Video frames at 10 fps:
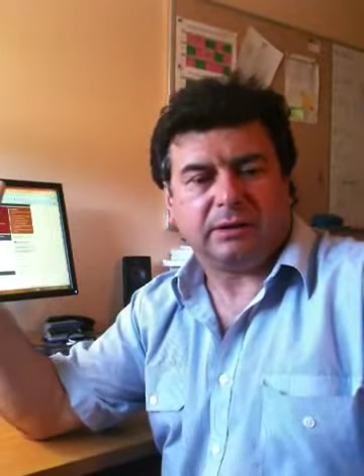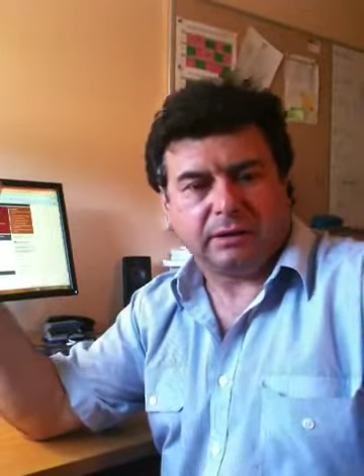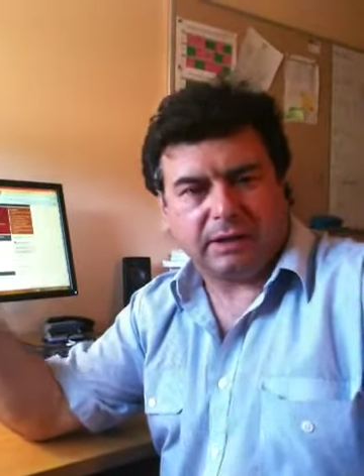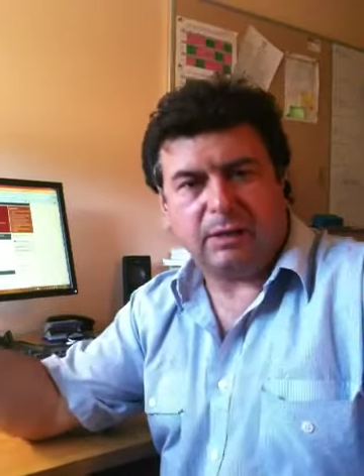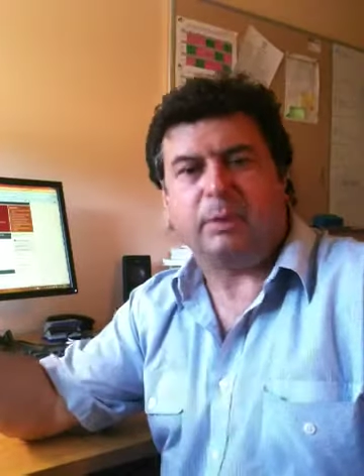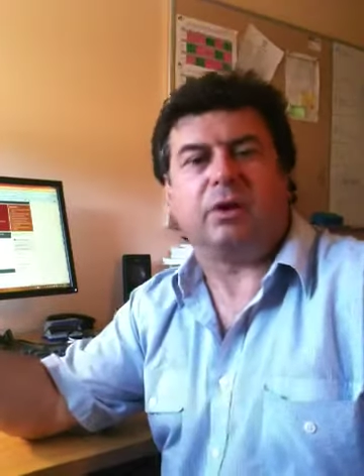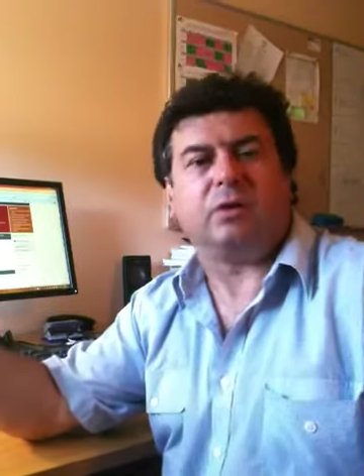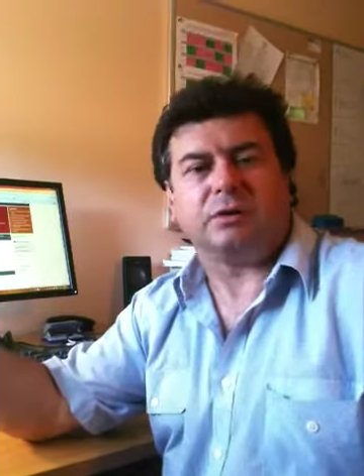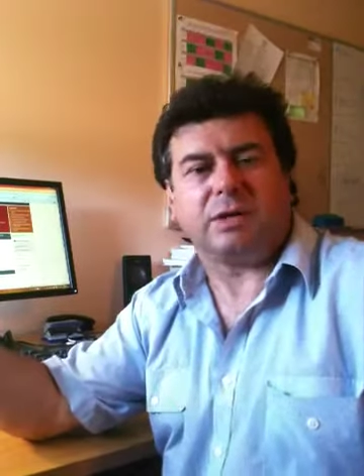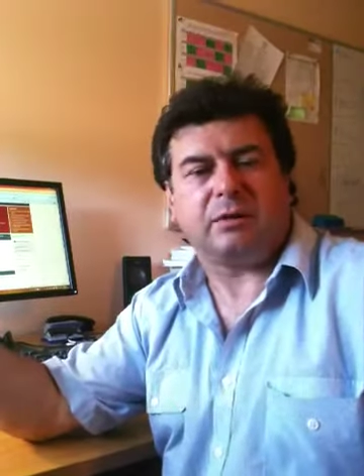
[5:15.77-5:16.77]
keep in
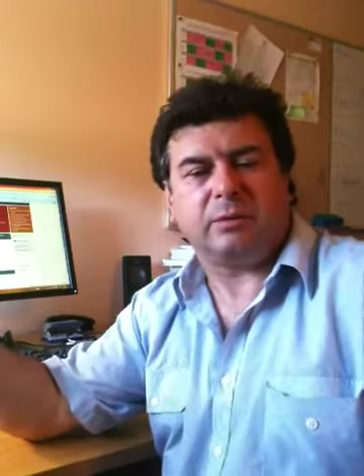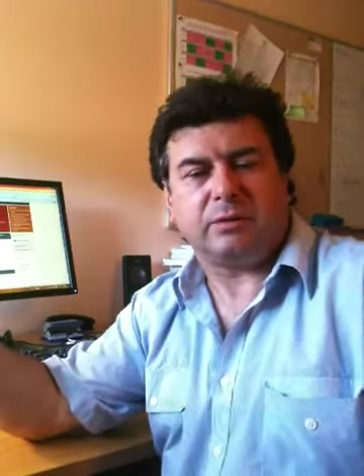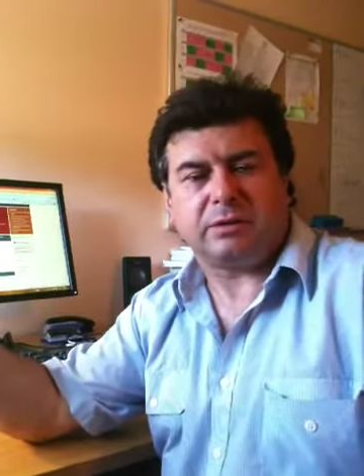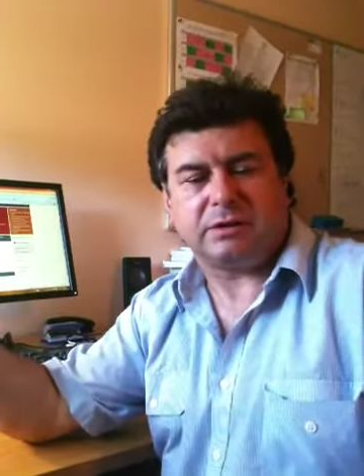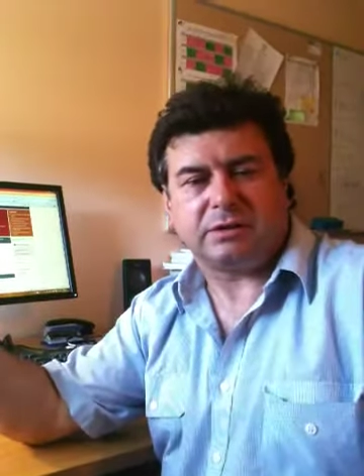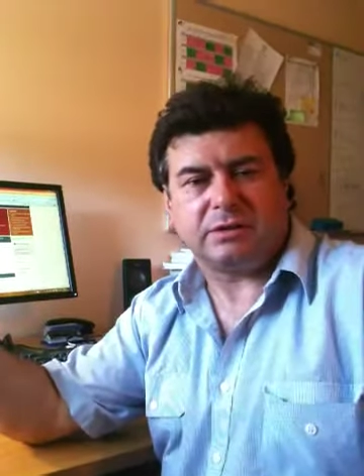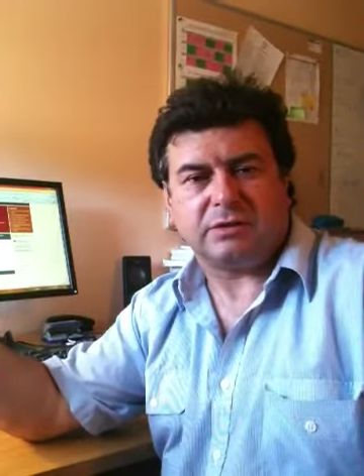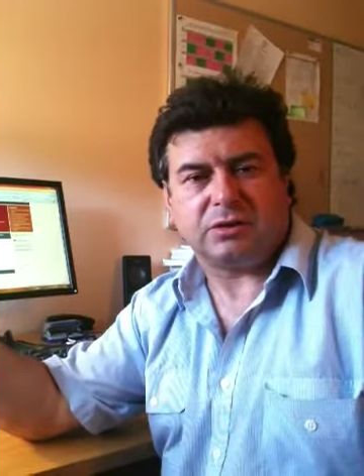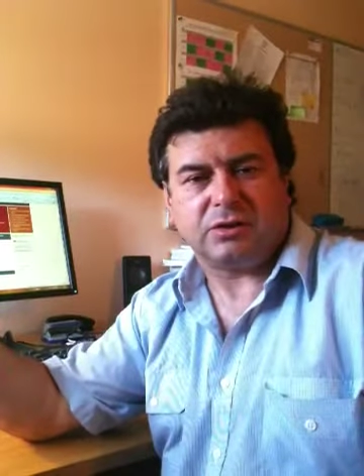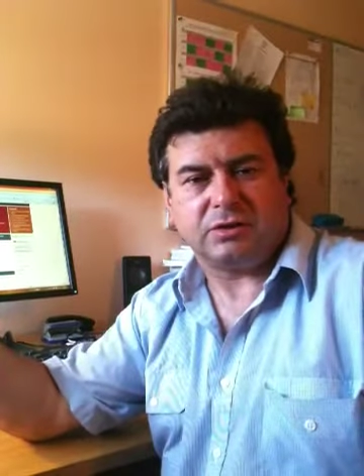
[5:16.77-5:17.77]
contact with your distance
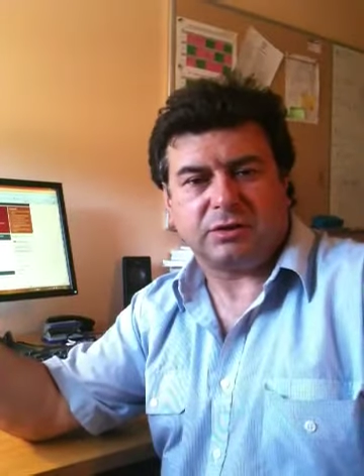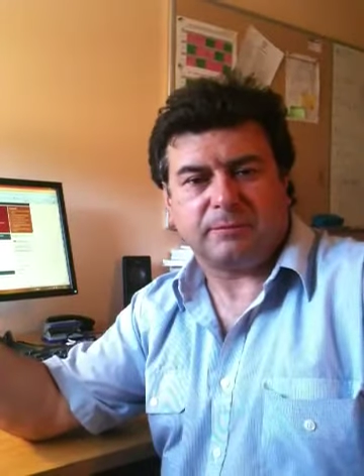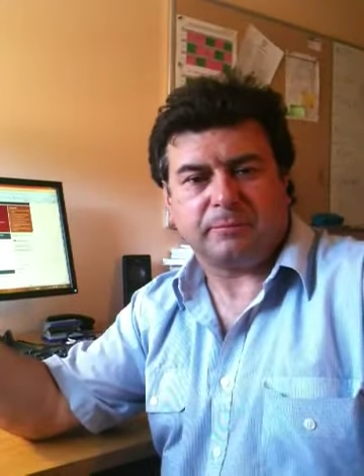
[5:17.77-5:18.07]
tutor.